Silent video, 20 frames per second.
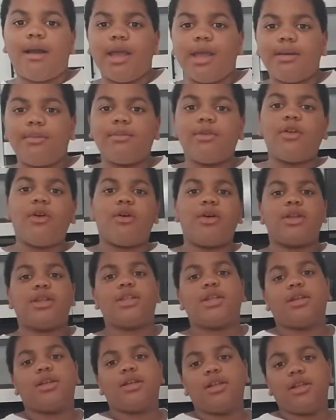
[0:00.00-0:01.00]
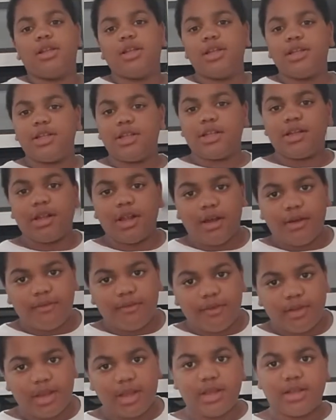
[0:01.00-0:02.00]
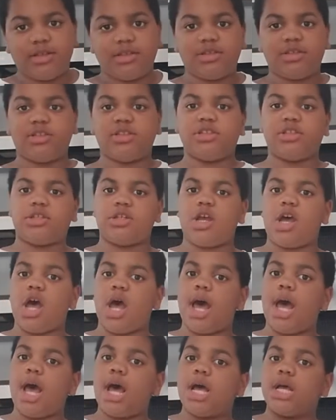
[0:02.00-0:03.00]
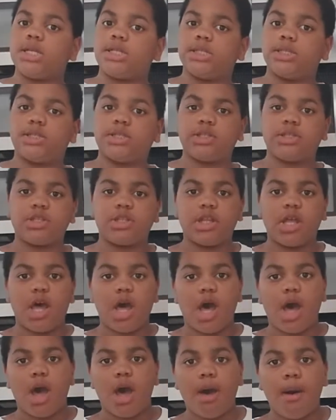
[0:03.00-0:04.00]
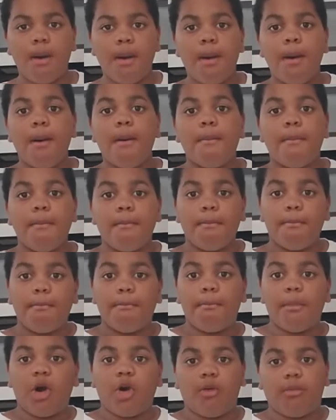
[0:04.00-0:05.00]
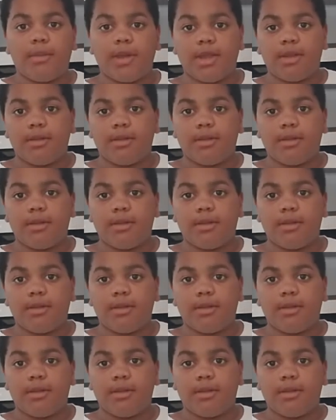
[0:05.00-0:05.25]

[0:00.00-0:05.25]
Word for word: am going to clean it off in just a moment.